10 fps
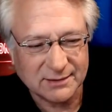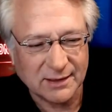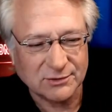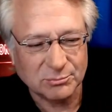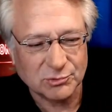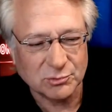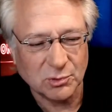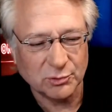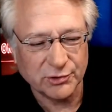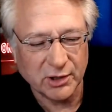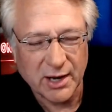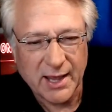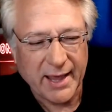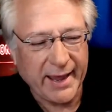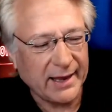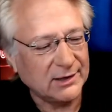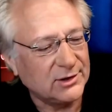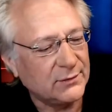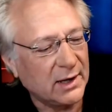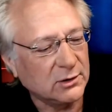Got some screw holes there. And it's
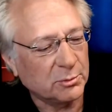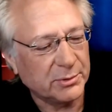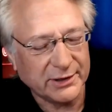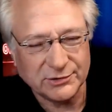even got little